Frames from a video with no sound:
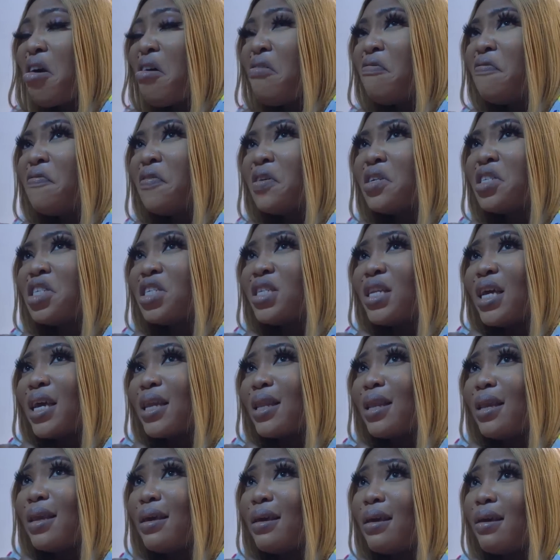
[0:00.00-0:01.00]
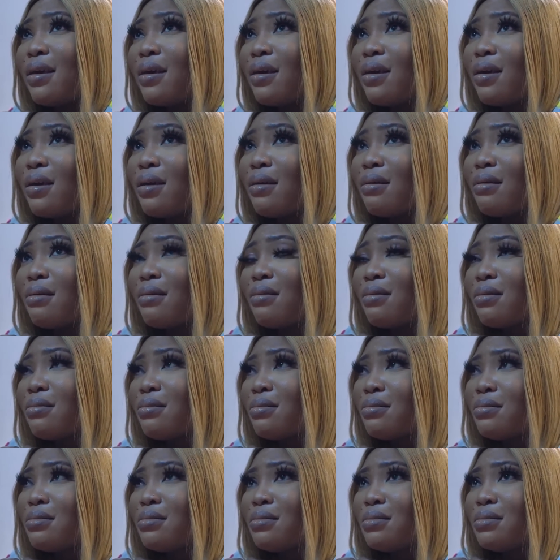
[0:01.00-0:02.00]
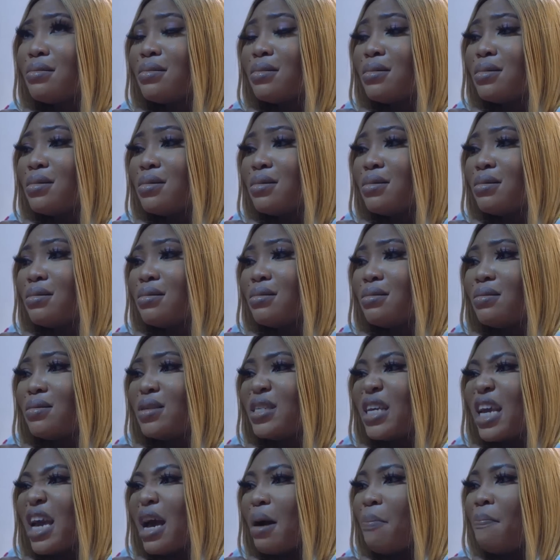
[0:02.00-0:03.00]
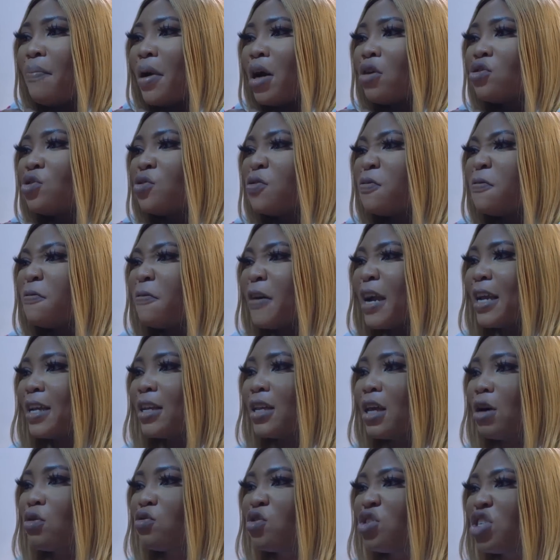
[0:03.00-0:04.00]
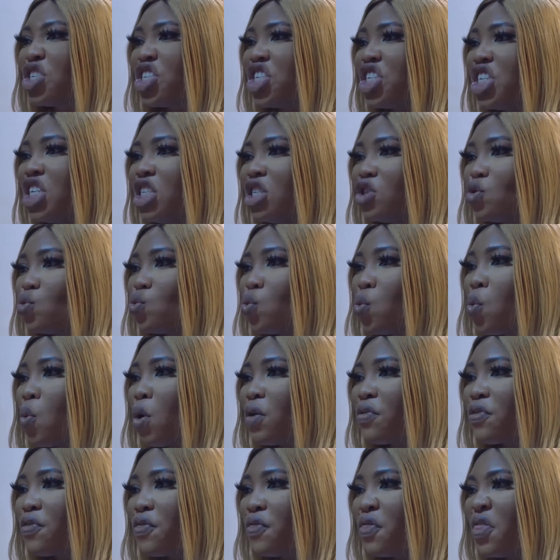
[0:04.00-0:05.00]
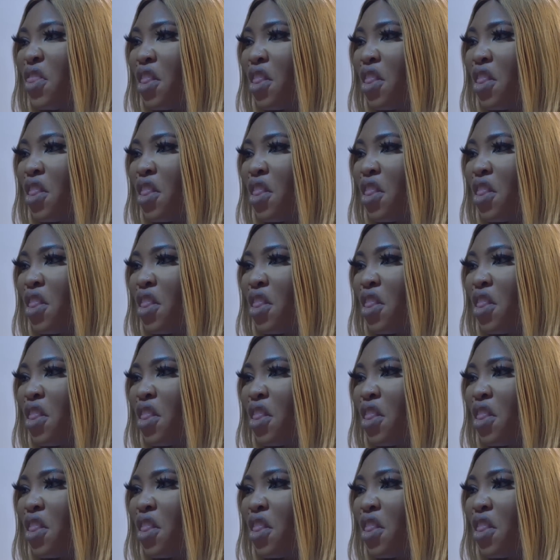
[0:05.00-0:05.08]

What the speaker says: Unfortunately, they're about to find out she is worth